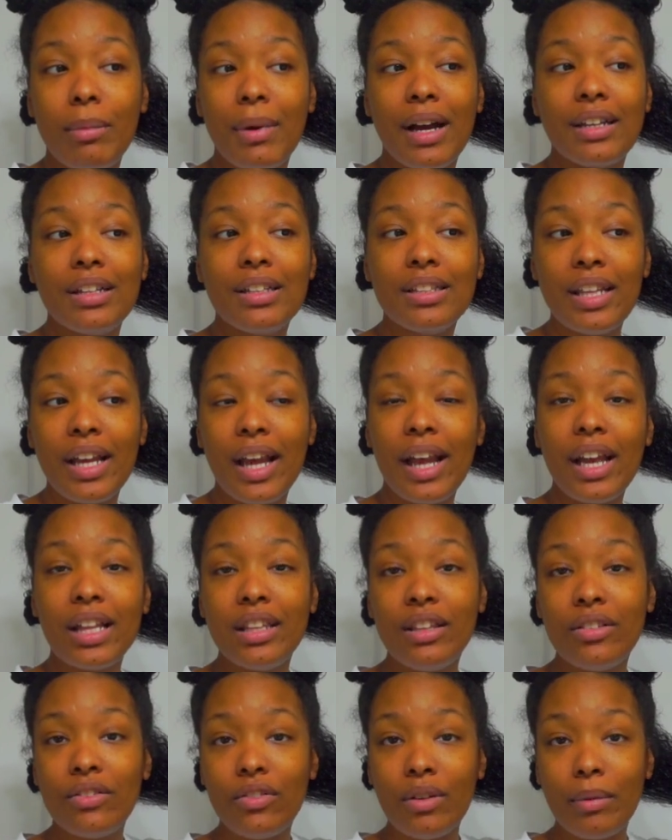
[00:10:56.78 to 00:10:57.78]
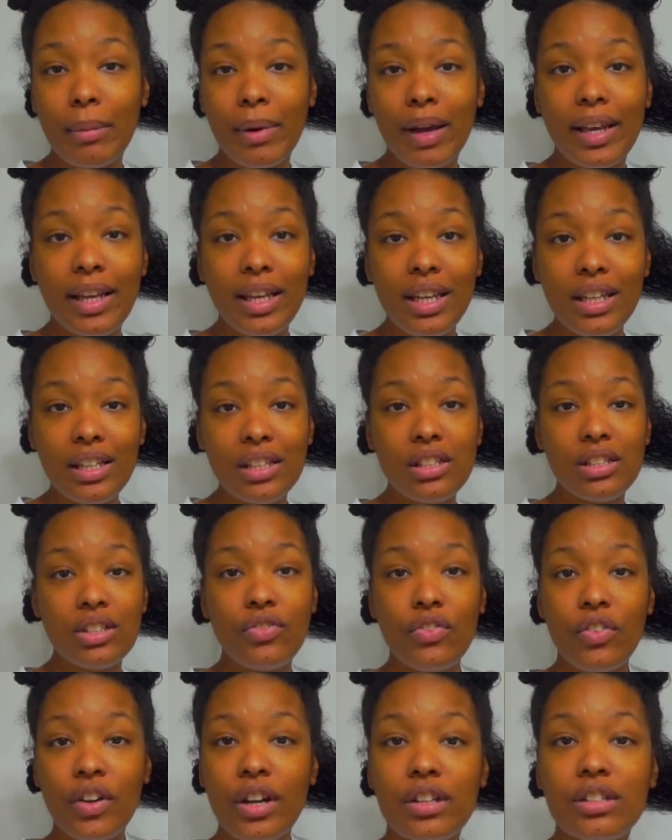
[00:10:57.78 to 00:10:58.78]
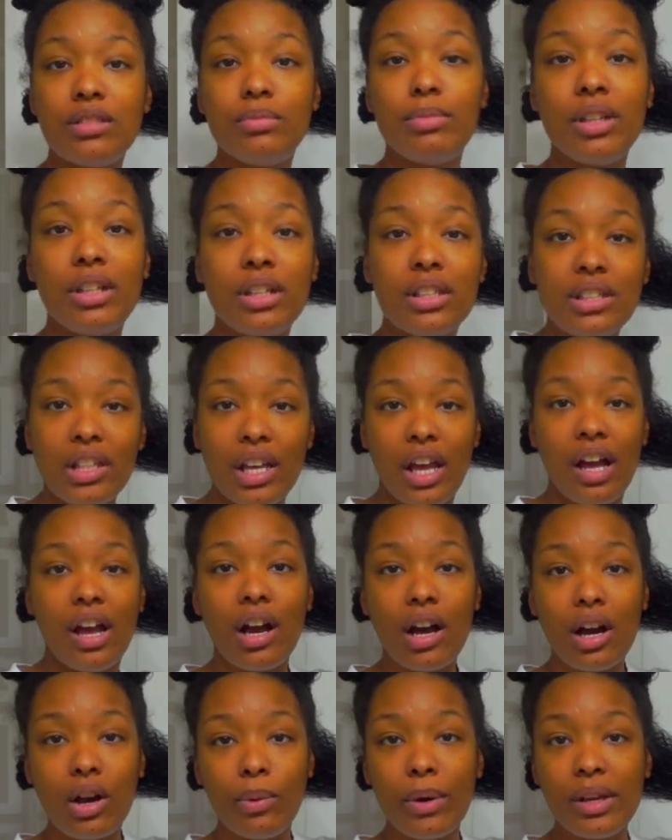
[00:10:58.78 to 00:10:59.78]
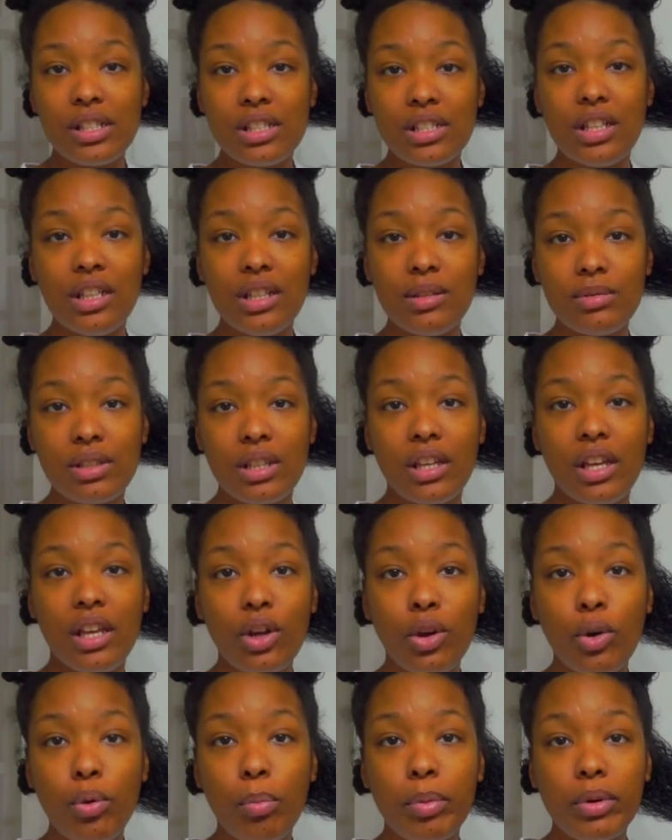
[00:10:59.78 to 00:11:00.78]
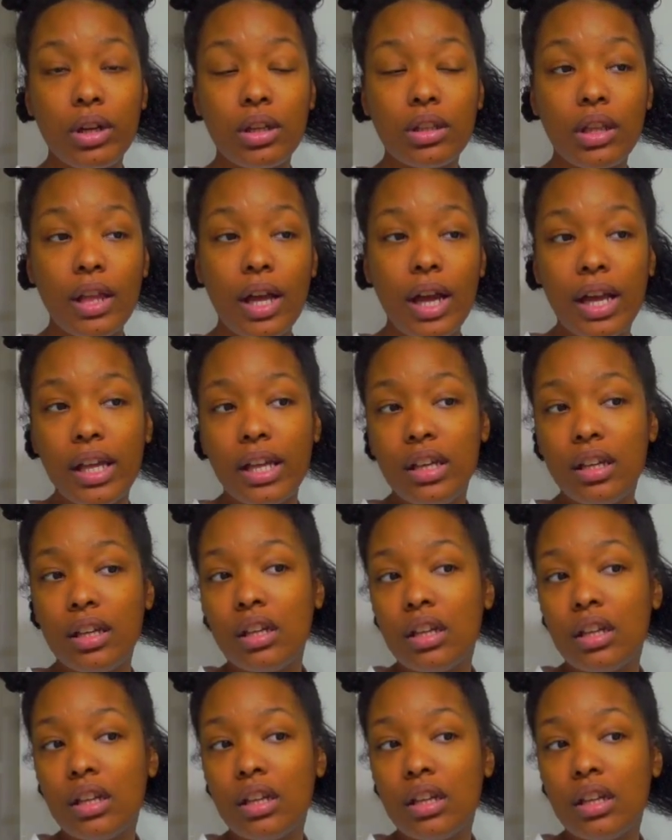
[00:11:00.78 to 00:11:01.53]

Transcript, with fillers: by detangling from my ends first because that always seems to help a lot.